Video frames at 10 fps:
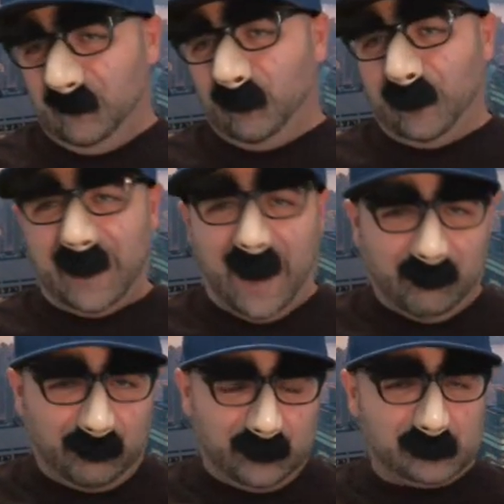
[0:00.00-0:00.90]
What I
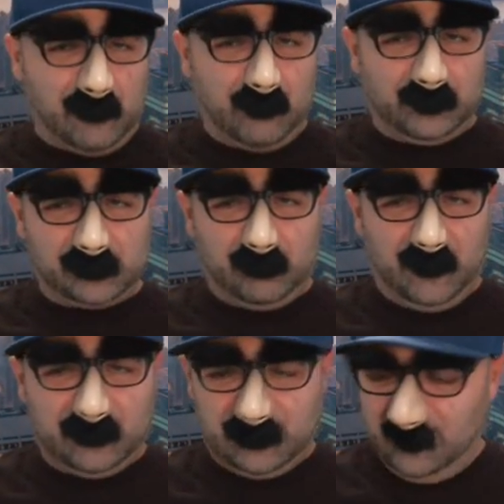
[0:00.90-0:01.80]
have up for swap this
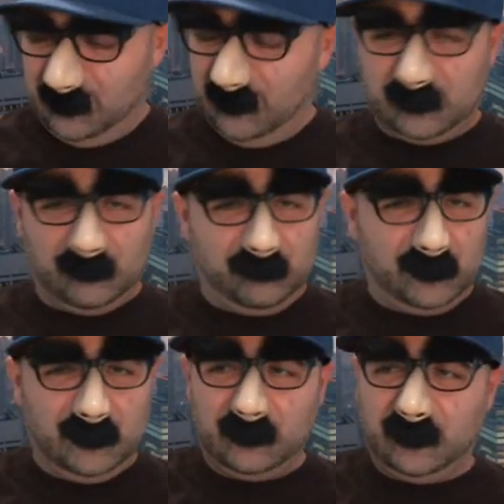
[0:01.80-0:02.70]
month is a
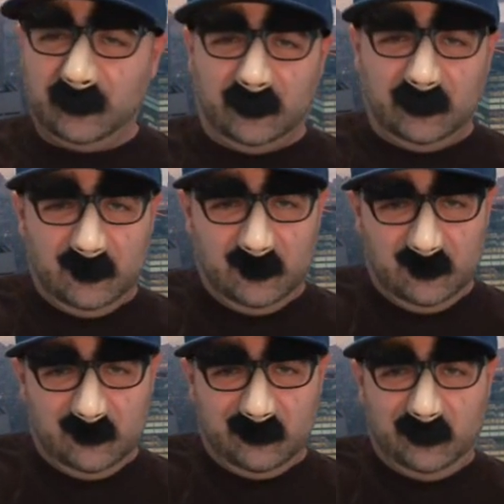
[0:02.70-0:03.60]
real goodie.
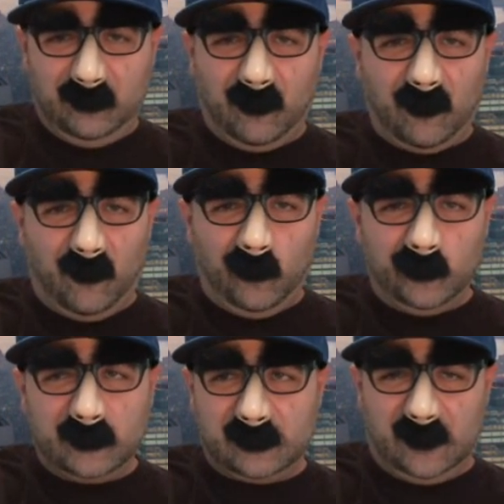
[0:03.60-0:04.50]
Dior
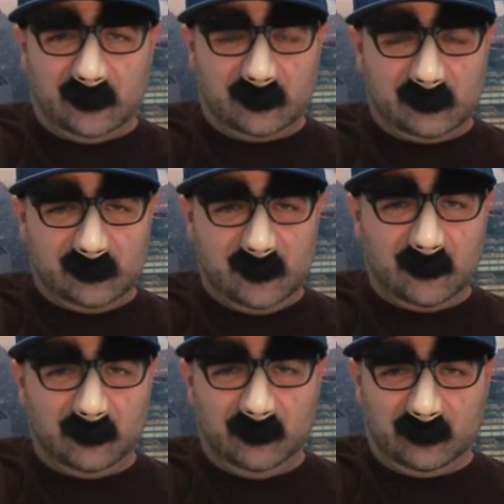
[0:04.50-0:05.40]
Homme Intense.
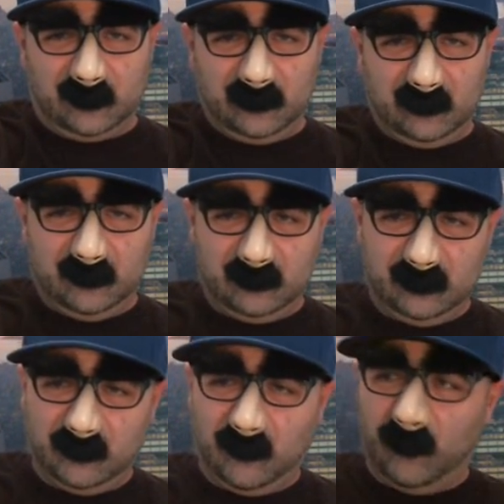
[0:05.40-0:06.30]
Take a look.
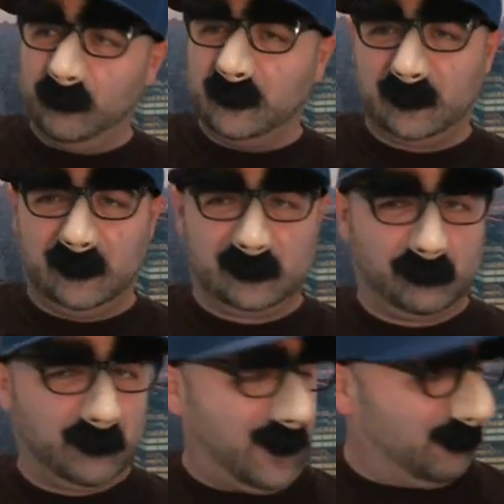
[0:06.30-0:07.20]
Dior Homme Intense
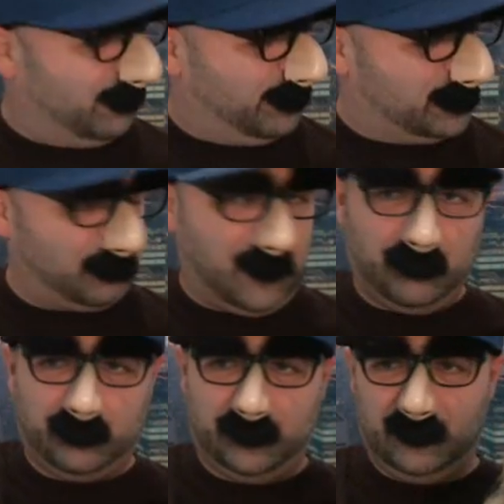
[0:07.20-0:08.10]
is what I have up for
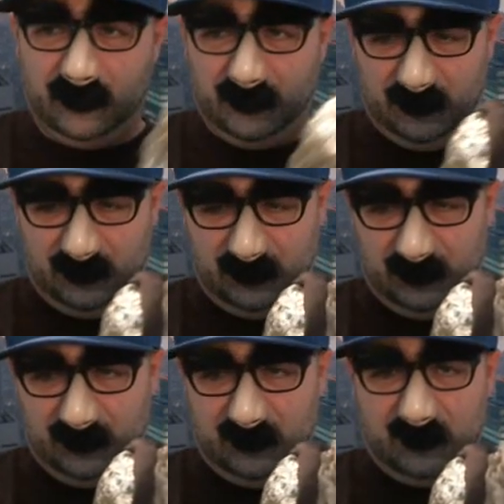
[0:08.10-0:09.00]
swap.
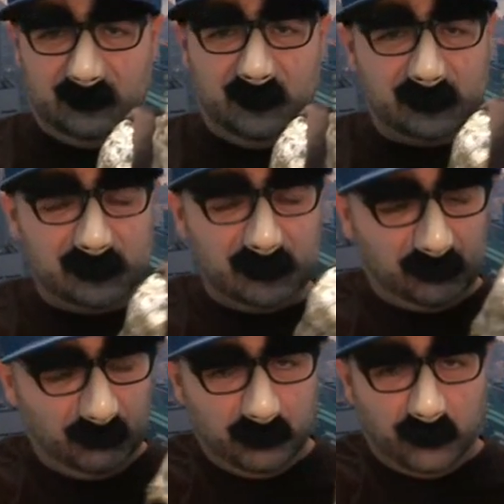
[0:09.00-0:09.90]
This is
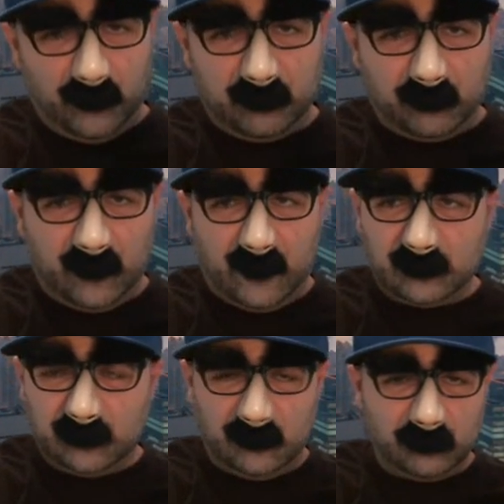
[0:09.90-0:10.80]
a 3.4
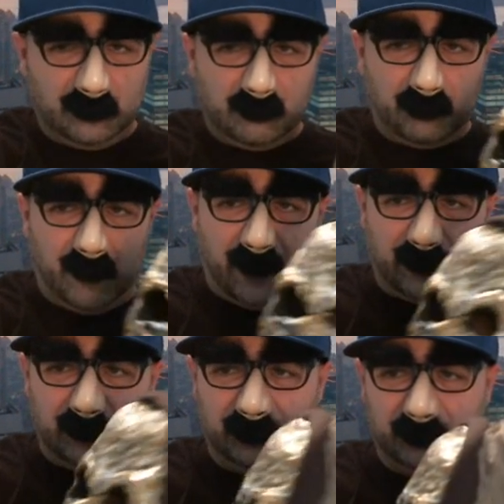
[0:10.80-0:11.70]
ounce, 100 ml
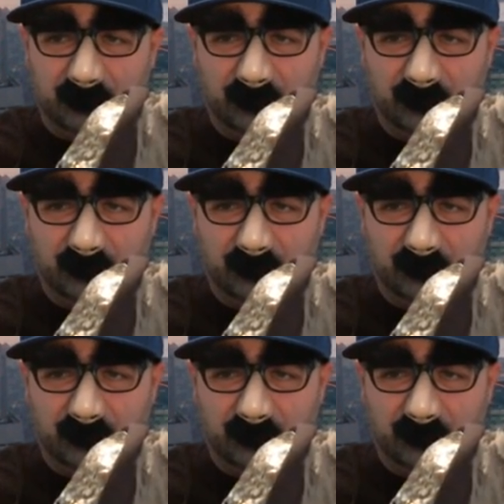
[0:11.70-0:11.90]
bottle.